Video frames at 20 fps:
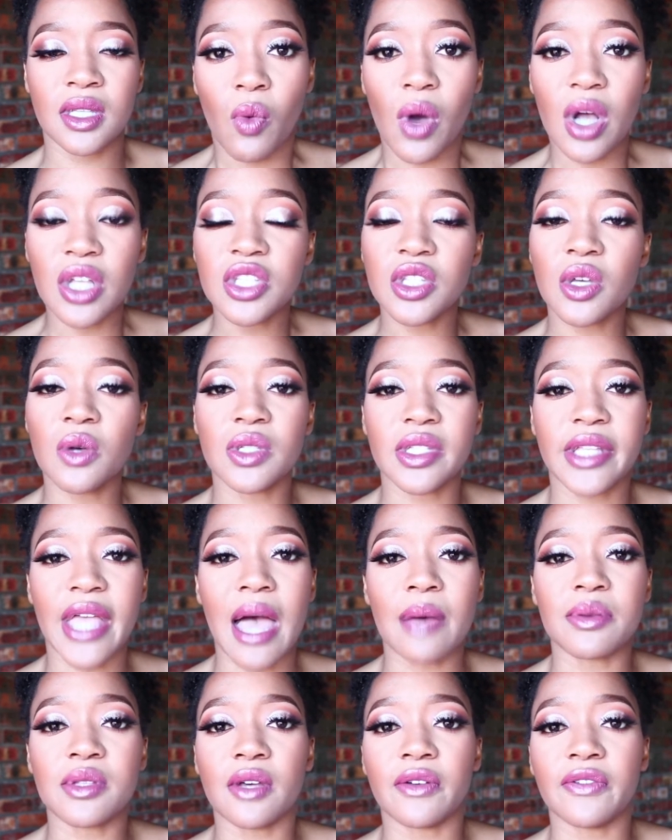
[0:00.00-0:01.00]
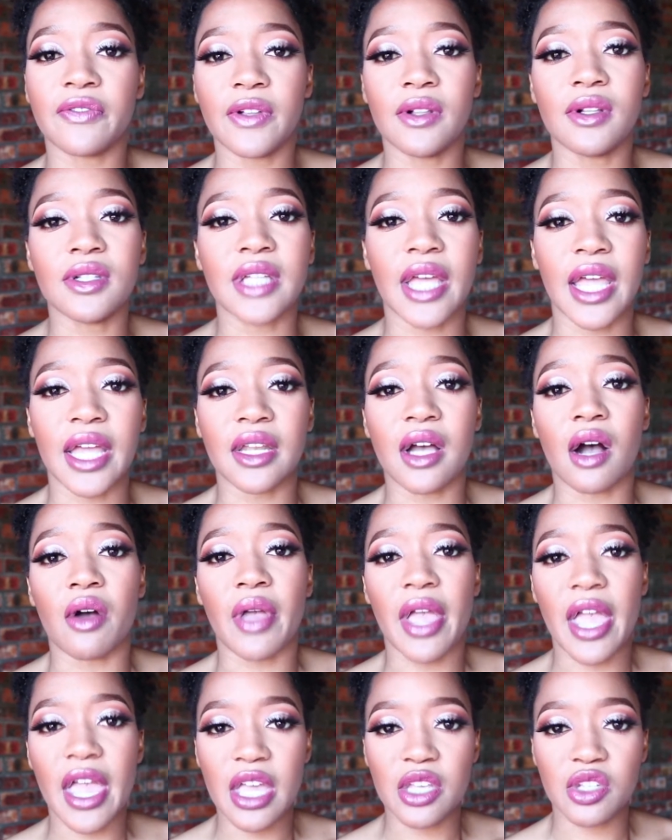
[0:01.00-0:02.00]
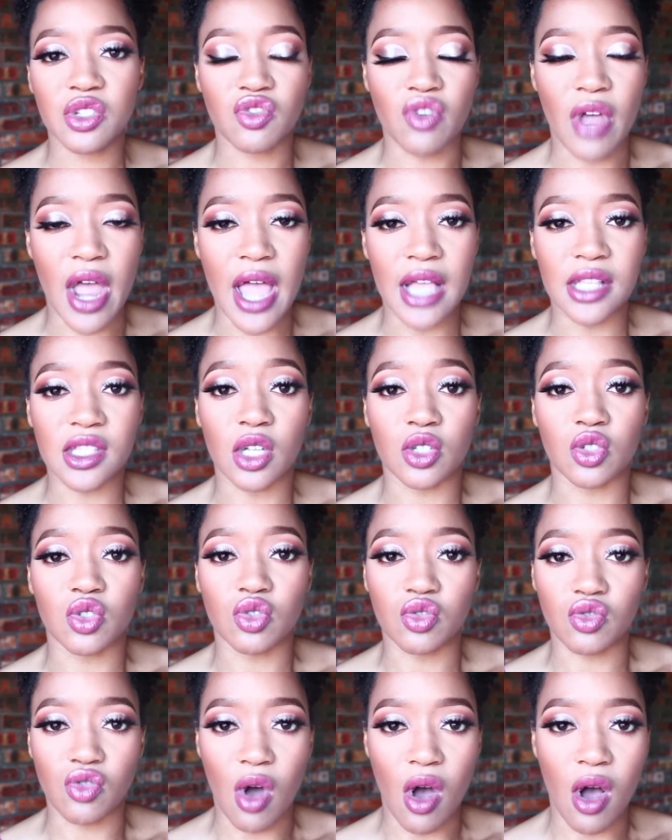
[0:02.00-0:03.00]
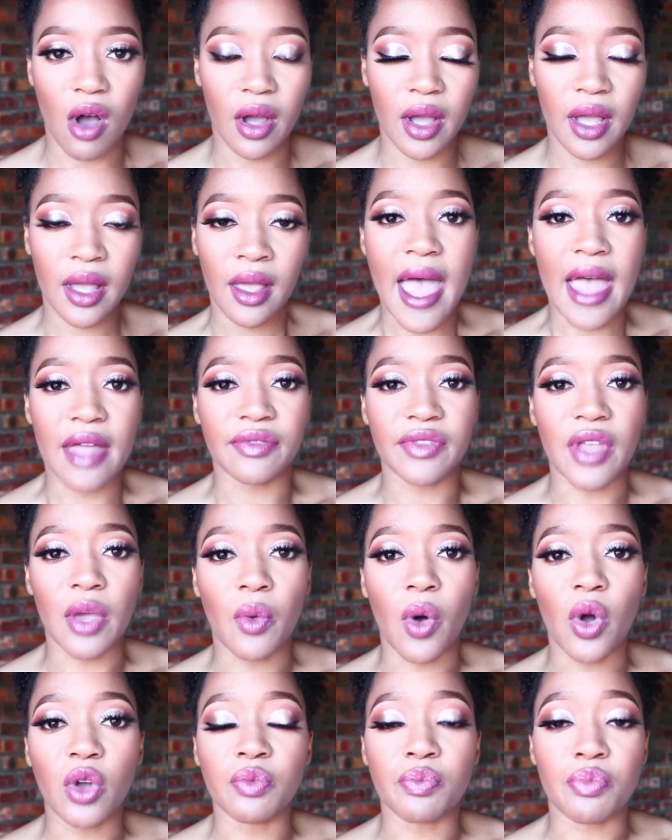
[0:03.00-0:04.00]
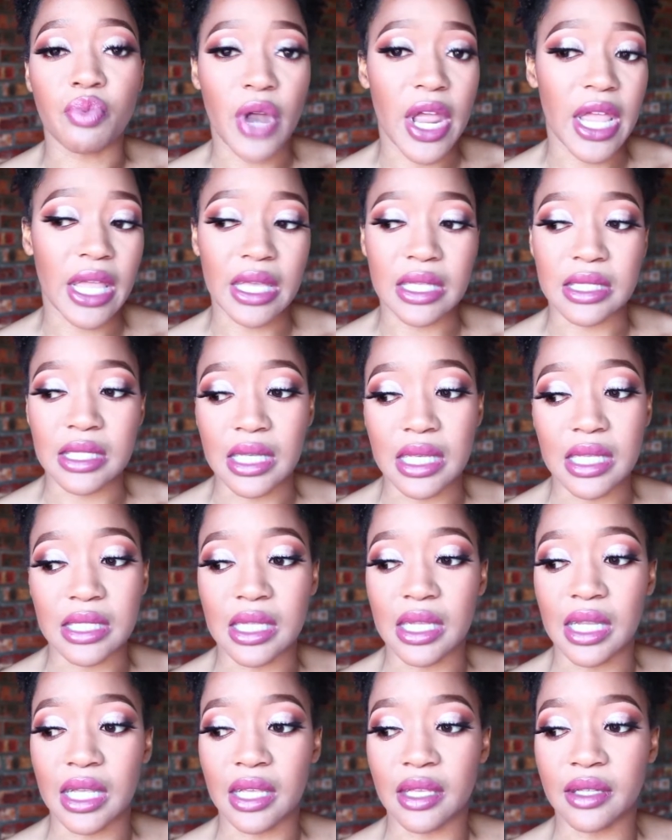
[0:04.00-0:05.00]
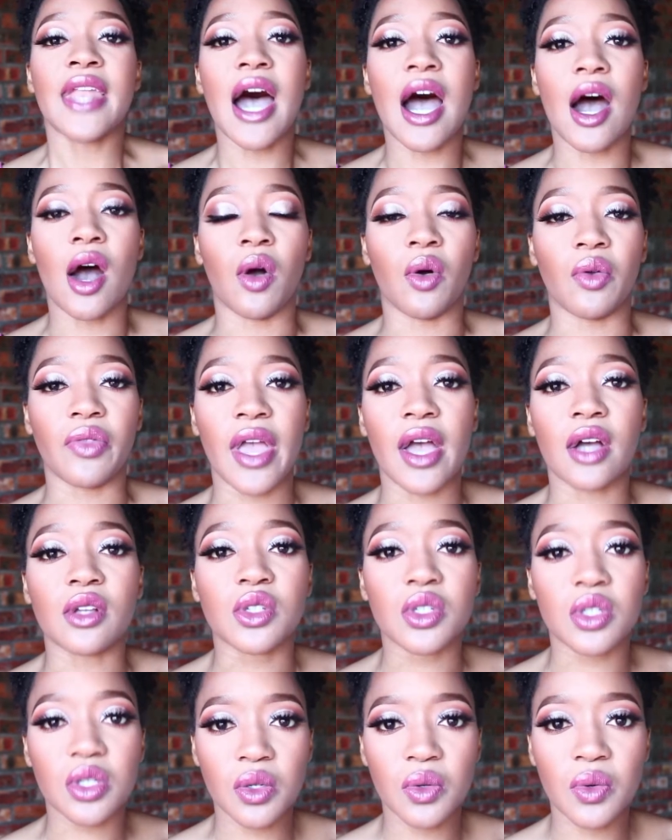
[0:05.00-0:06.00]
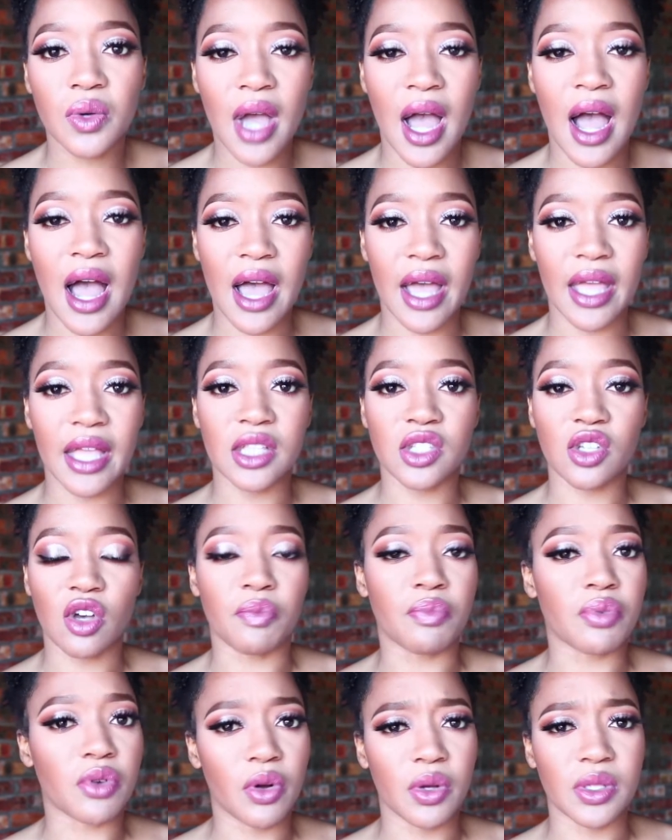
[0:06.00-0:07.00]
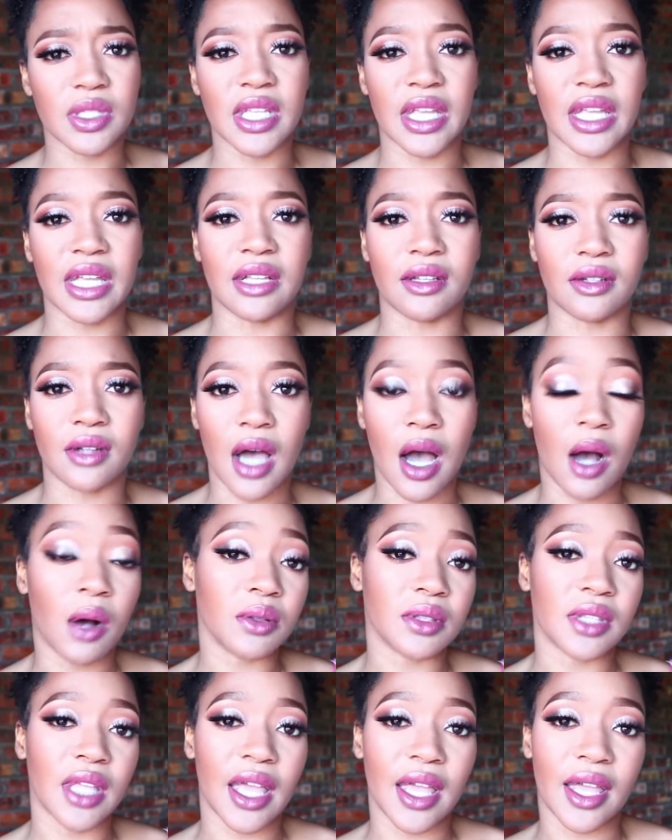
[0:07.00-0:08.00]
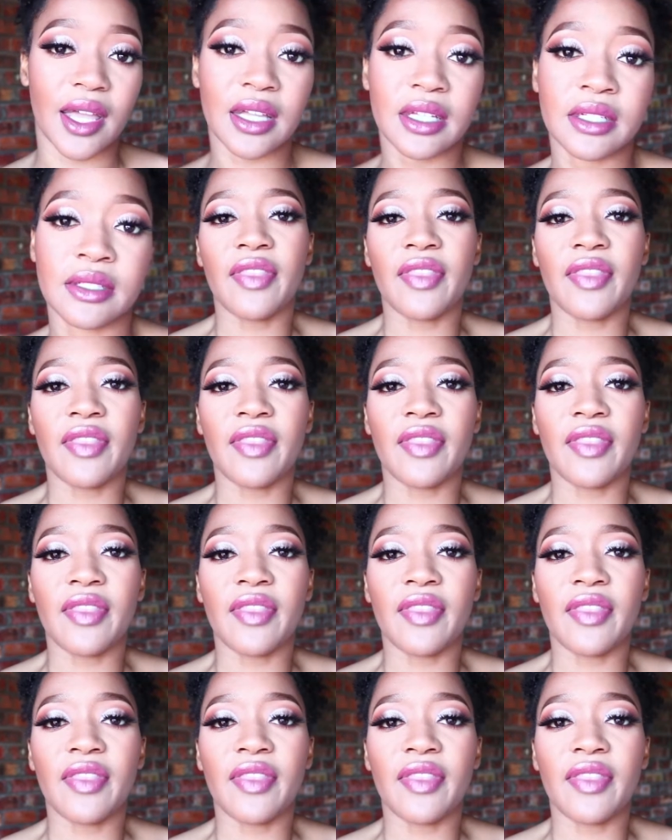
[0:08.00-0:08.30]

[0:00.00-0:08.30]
Once those gaps are filled in, our hair strands are strong and they won't break as easily. Now, there are two kinds of protein out there.